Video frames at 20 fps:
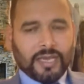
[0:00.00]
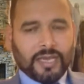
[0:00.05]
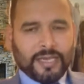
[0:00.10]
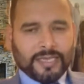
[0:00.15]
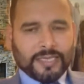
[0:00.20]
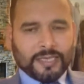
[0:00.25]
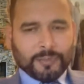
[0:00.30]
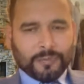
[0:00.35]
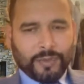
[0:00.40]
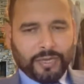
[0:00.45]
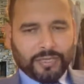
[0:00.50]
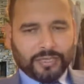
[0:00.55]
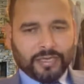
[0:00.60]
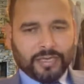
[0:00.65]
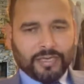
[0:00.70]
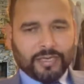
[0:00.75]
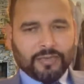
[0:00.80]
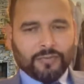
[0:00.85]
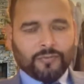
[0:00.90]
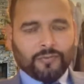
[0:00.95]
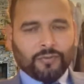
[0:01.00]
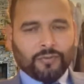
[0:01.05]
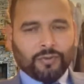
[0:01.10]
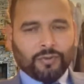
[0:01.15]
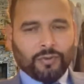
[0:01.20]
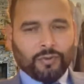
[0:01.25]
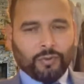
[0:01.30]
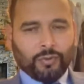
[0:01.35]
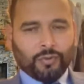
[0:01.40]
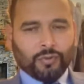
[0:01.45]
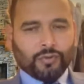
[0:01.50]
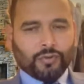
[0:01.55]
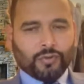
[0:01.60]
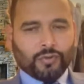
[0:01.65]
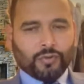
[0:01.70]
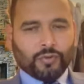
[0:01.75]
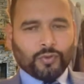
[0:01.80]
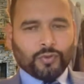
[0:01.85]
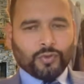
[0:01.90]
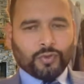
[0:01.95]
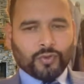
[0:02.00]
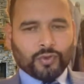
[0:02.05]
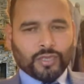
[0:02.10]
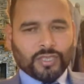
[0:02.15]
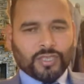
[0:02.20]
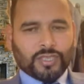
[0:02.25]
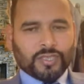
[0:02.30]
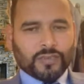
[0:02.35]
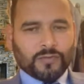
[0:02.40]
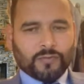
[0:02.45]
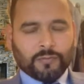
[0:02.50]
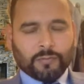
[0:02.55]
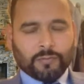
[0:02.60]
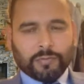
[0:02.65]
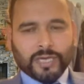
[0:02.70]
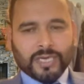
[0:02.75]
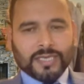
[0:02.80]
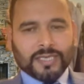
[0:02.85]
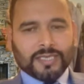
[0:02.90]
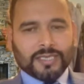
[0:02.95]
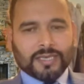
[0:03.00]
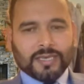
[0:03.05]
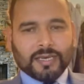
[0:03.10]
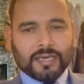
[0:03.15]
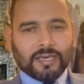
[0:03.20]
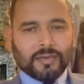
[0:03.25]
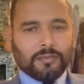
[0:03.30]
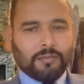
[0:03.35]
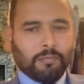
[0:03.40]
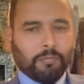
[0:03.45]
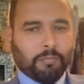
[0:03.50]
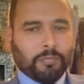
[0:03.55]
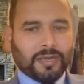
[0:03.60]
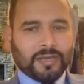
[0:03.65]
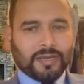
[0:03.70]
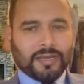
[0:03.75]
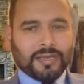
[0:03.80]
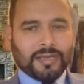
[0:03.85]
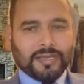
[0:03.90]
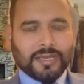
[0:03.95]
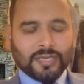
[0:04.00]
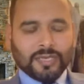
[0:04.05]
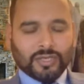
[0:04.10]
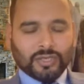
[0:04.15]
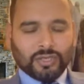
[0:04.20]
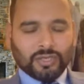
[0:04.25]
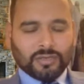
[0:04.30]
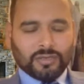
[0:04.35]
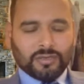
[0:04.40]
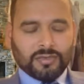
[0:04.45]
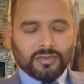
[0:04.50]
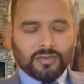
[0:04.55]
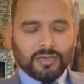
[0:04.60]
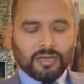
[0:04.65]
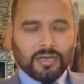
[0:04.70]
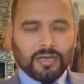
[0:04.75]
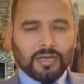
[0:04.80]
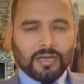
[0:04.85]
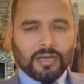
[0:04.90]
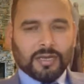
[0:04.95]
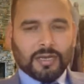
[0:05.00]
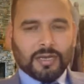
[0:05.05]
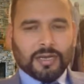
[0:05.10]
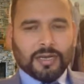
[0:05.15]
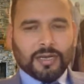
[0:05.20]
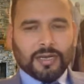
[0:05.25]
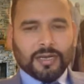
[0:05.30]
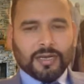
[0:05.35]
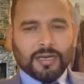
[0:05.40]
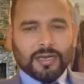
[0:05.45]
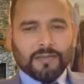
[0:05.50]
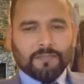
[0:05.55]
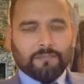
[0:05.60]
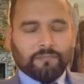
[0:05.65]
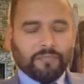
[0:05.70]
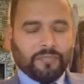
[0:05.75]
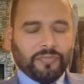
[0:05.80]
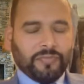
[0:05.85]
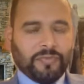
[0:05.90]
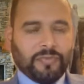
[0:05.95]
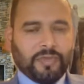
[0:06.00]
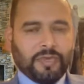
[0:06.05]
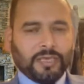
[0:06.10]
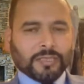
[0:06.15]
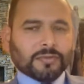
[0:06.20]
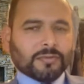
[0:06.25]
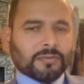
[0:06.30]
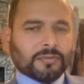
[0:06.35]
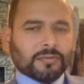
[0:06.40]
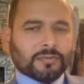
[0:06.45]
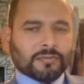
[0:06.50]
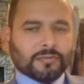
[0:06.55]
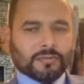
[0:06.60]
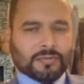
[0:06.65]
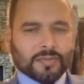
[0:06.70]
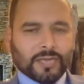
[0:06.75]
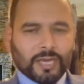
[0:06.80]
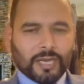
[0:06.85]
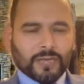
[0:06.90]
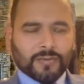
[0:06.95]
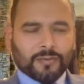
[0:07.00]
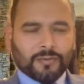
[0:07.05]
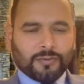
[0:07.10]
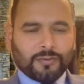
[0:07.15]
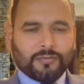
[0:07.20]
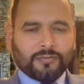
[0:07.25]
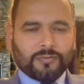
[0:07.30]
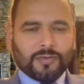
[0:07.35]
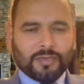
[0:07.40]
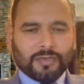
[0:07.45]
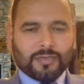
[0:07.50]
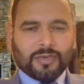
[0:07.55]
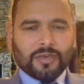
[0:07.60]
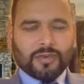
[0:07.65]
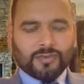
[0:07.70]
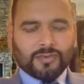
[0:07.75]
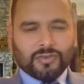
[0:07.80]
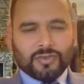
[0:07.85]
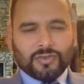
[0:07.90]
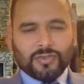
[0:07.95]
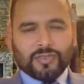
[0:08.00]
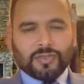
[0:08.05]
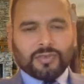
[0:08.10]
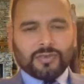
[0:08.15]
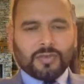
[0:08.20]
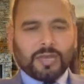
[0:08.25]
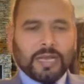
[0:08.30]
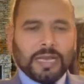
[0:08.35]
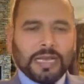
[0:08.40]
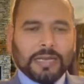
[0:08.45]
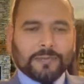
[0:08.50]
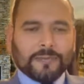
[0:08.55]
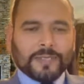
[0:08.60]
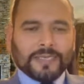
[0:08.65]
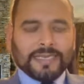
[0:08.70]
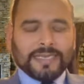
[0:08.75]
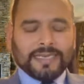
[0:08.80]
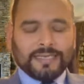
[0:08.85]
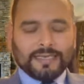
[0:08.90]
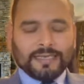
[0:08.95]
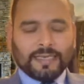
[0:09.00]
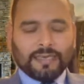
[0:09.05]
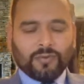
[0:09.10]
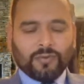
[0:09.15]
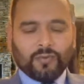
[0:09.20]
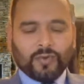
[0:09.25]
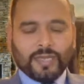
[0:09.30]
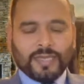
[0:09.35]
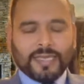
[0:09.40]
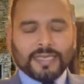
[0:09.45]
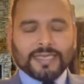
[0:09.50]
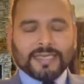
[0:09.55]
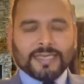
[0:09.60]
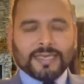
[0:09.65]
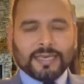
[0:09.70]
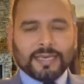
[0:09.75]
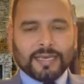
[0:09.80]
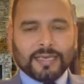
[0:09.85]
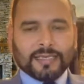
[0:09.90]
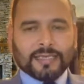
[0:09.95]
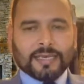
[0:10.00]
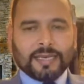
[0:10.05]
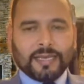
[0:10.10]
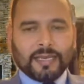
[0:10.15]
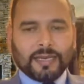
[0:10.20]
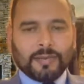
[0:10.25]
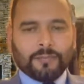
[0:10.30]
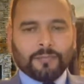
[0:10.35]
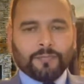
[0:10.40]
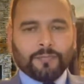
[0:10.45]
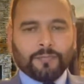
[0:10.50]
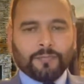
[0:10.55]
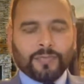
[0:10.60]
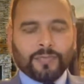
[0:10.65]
Especially for those who originated from Pakistan, Bangladesh, these countries have citizens, when they seek asylum